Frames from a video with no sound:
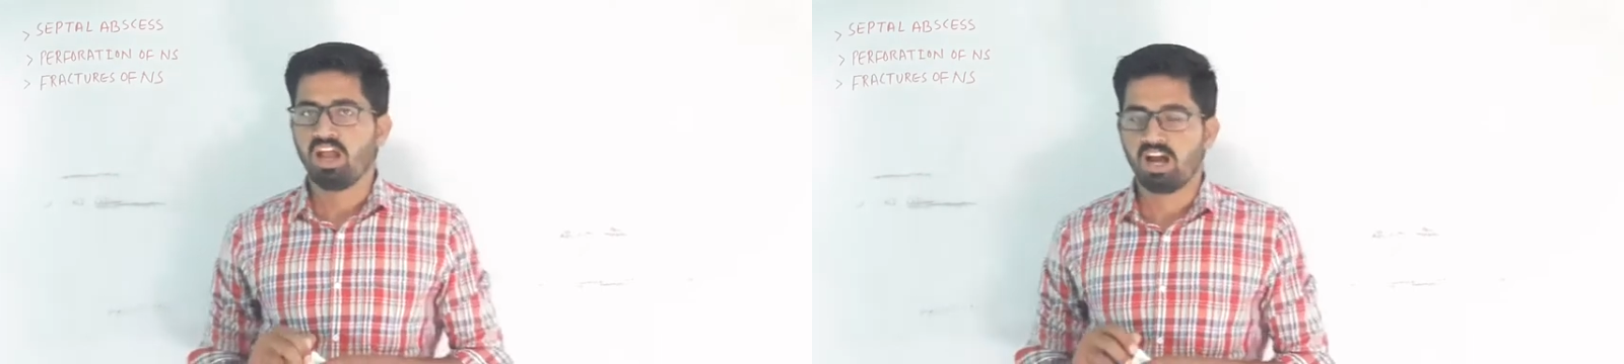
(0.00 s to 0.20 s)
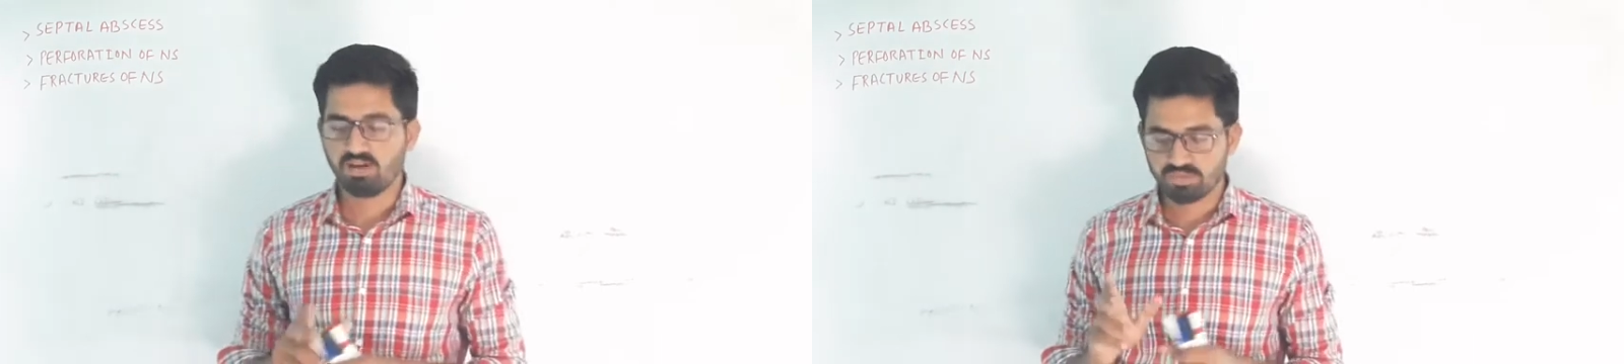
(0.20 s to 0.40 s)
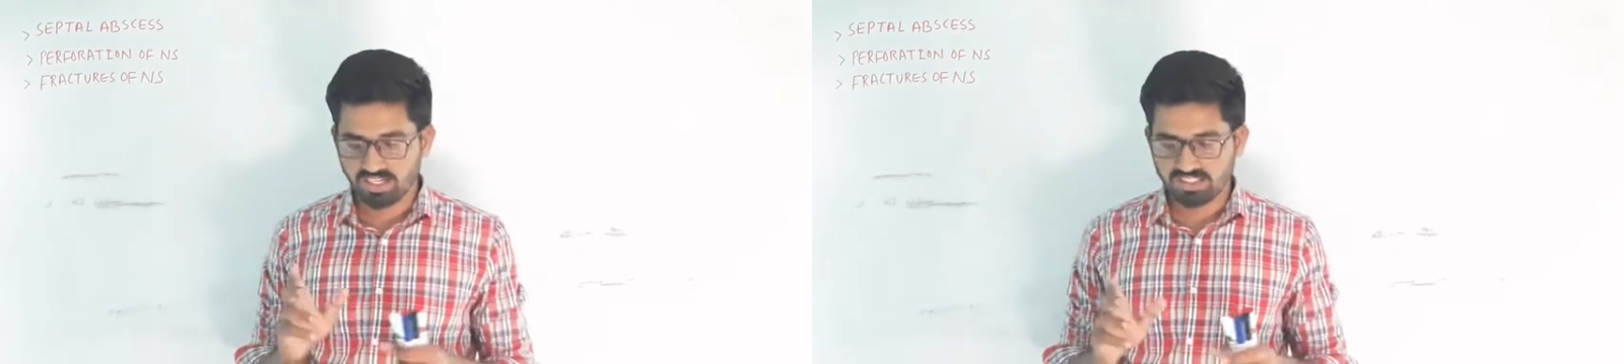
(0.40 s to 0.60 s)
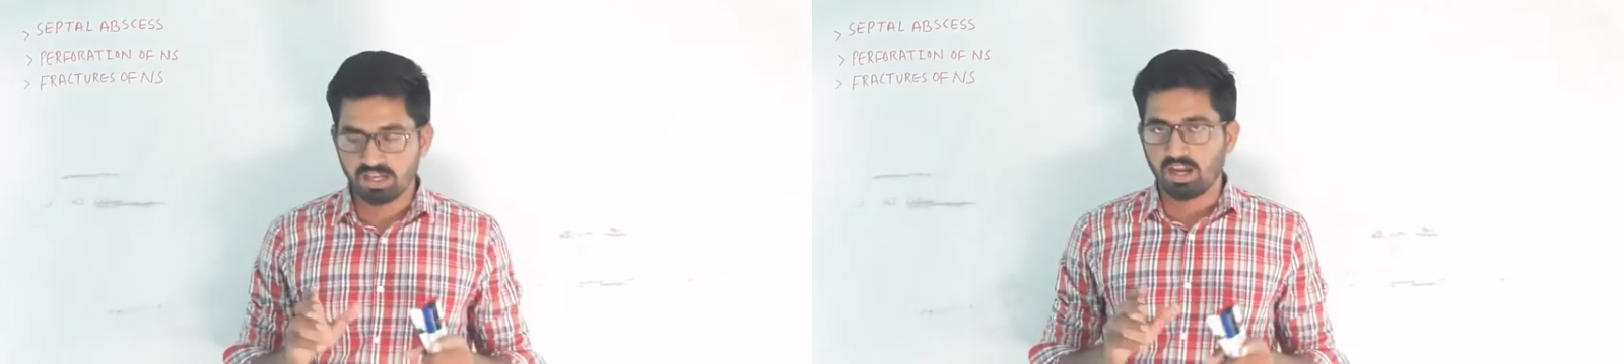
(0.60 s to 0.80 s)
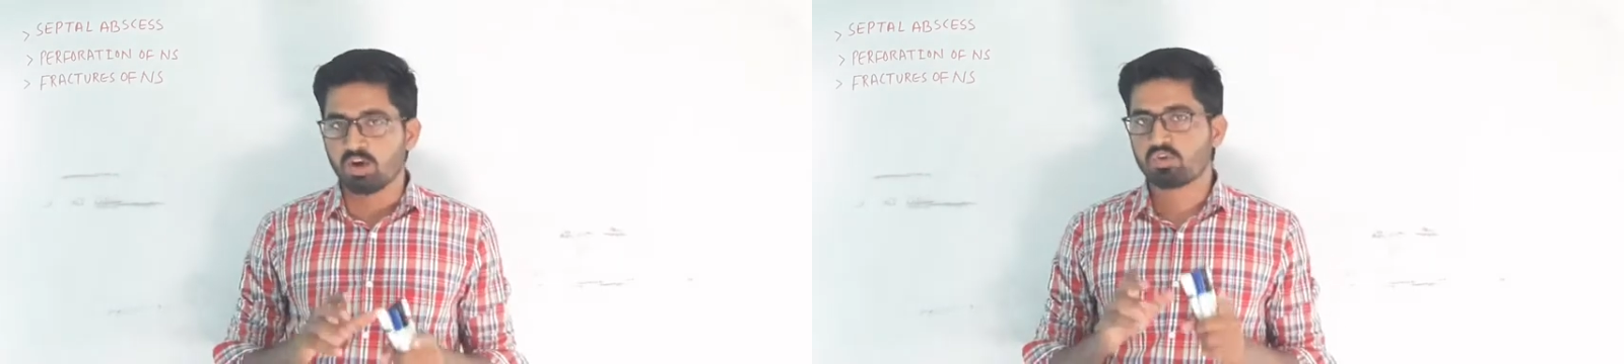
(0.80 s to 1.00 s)
Friends,
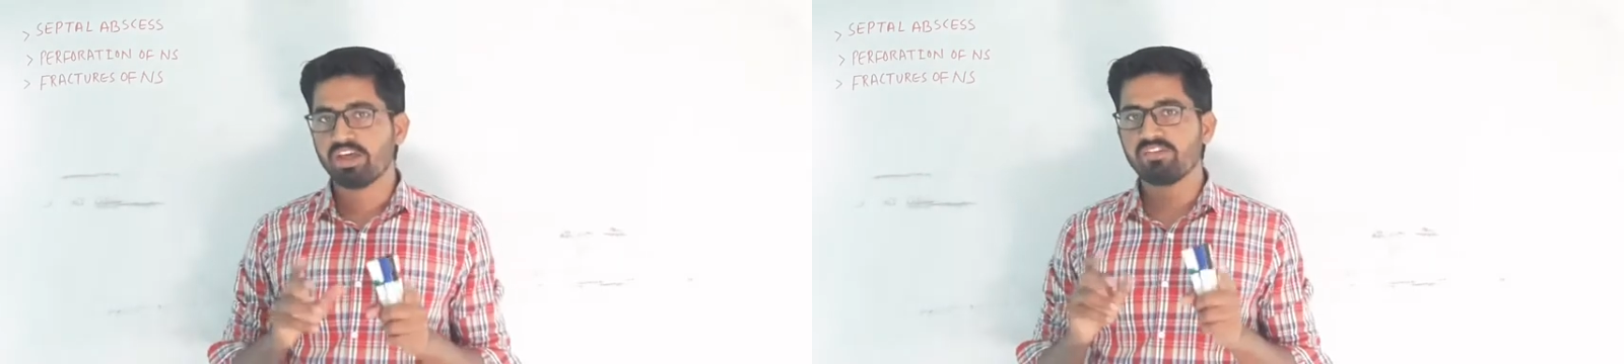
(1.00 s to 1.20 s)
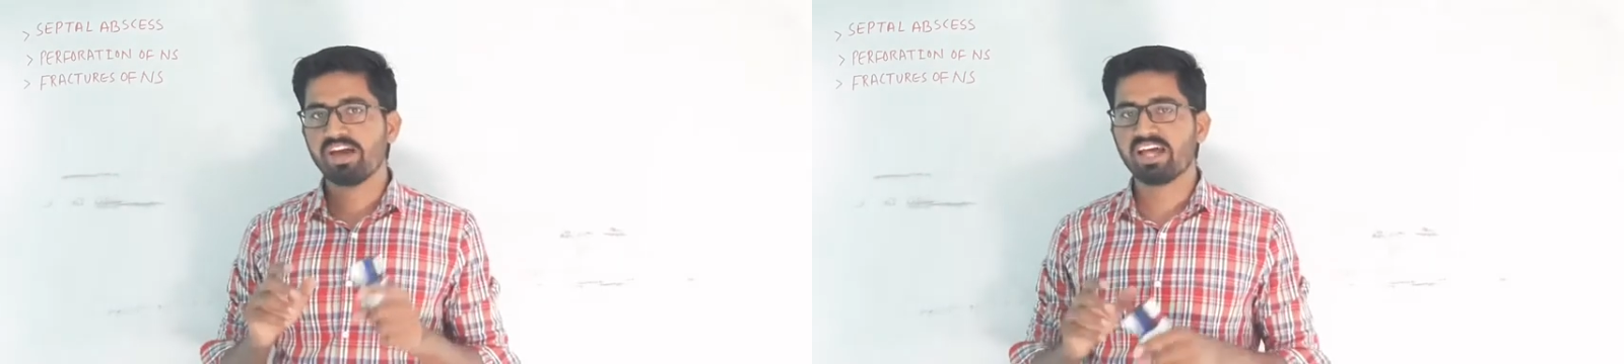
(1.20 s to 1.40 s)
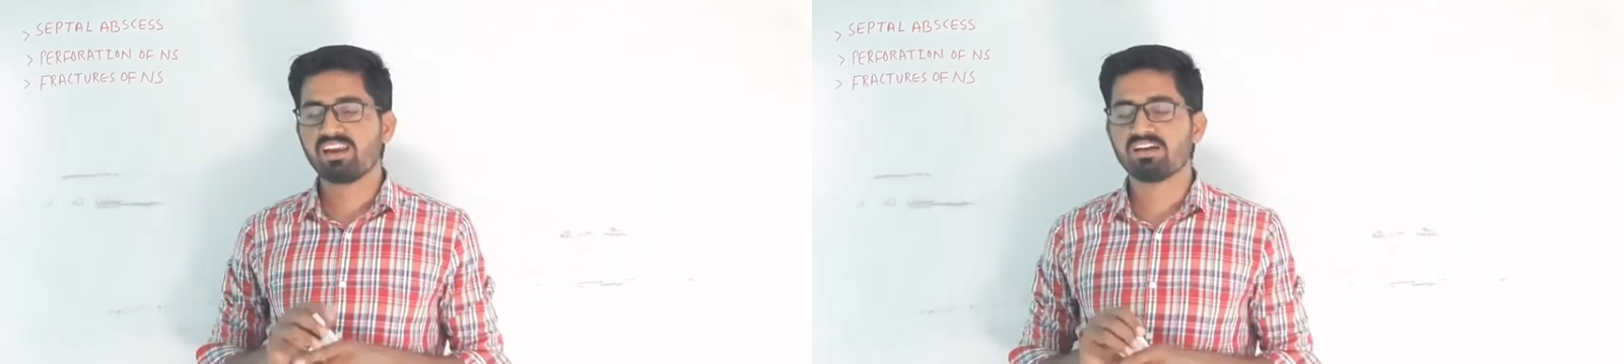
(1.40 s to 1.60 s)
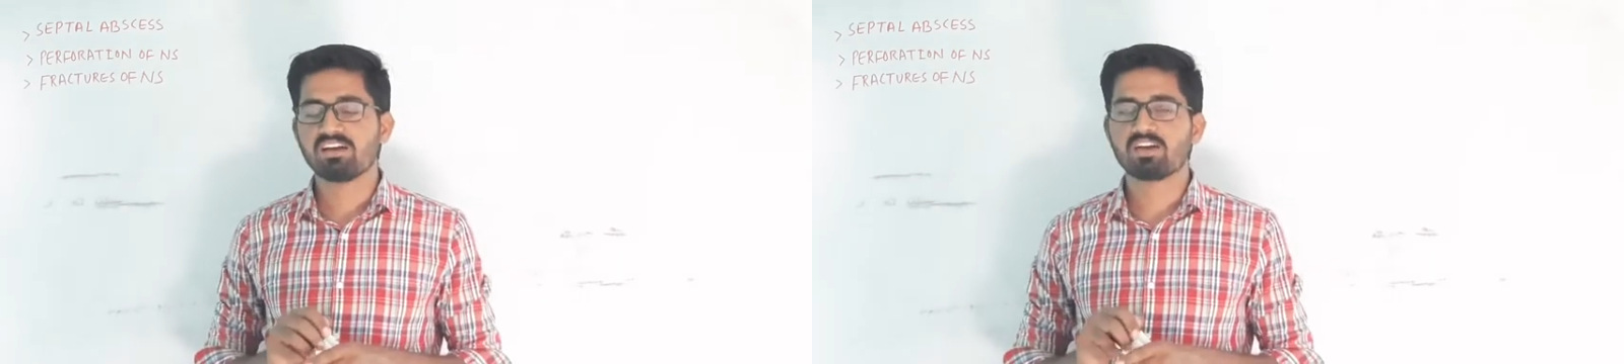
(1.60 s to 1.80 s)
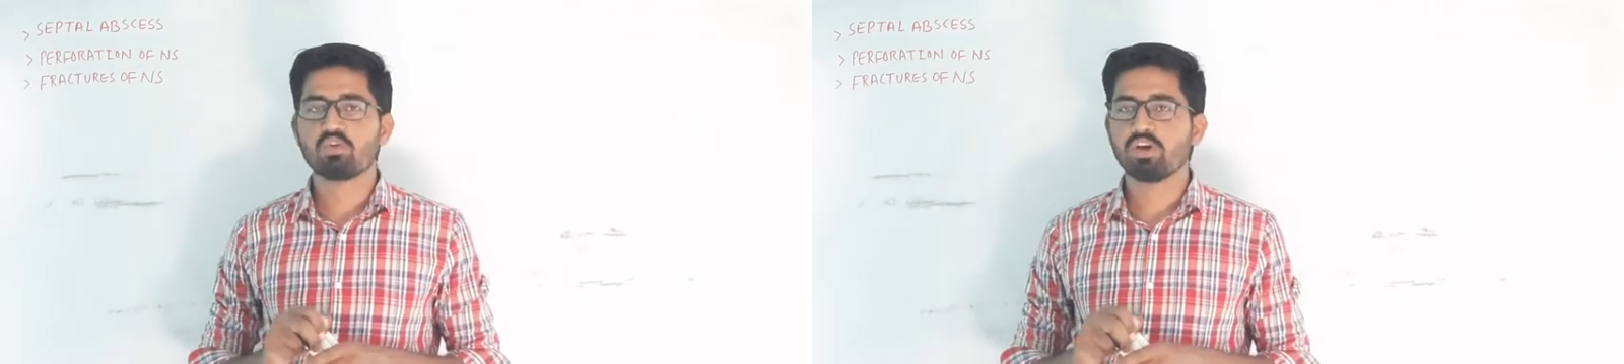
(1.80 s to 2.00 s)
today we
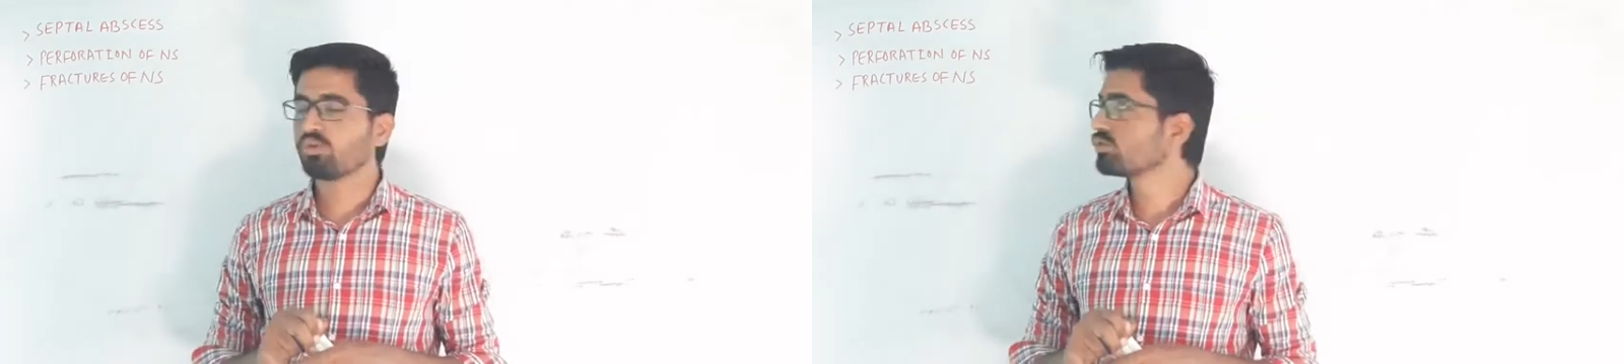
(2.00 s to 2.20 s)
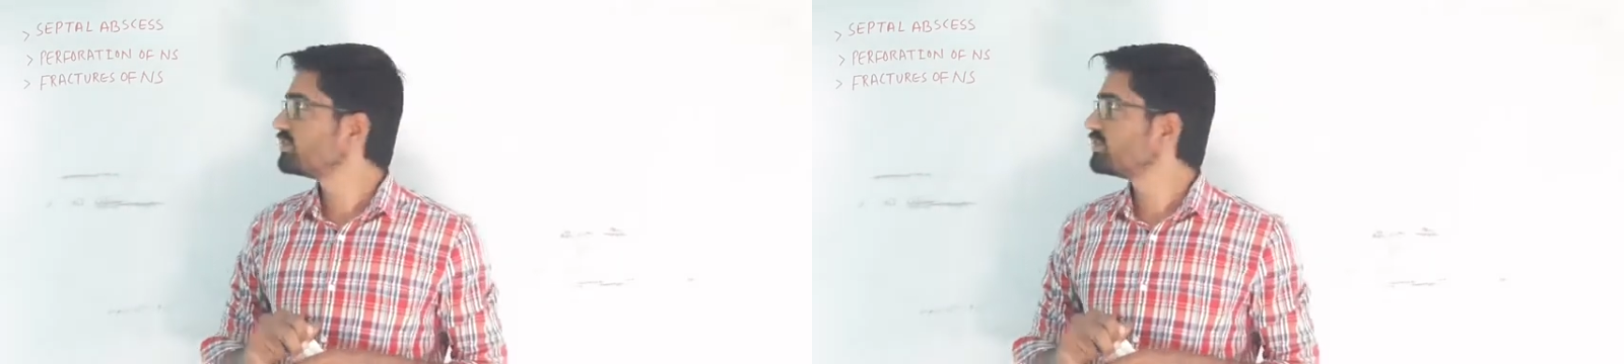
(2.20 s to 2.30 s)
are going to